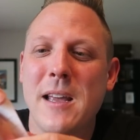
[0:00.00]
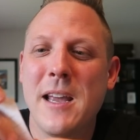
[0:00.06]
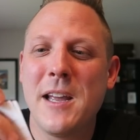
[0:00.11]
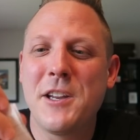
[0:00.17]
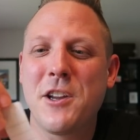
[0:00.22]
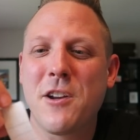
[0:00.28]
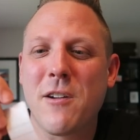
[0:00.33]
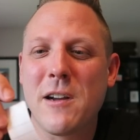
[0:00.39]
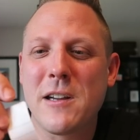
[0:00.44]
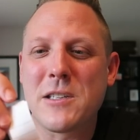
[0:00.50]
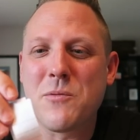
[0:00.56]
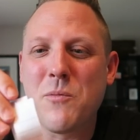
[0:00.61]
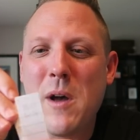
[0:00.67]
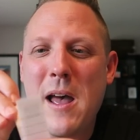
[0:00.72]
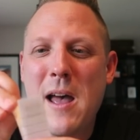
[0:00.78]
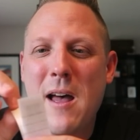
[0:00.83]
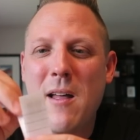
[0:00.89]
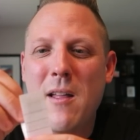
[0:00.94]
in here as
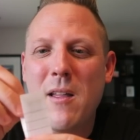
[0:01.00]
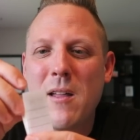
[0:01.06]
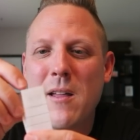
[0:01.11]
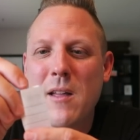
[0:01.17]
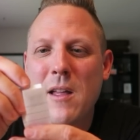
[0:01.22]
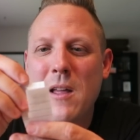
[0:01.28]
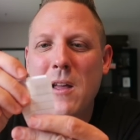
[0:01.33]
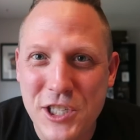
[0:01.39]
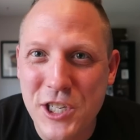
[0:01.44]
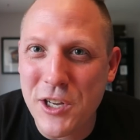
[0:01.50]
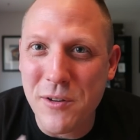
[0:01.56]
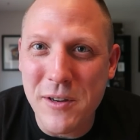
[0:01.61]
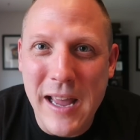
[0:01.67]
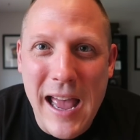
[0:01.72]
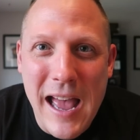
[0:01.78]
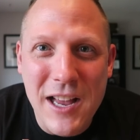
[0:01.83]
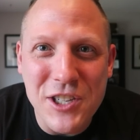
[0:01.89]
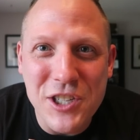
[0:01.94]
well,
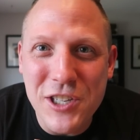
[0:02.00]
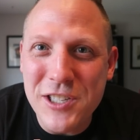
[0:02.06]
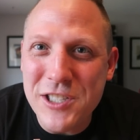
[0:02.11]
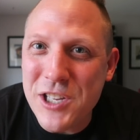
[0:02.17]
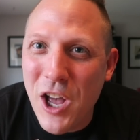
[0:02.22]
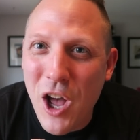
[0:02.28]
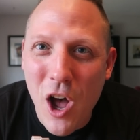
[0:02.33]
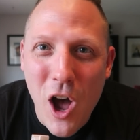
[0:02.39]
geocaches.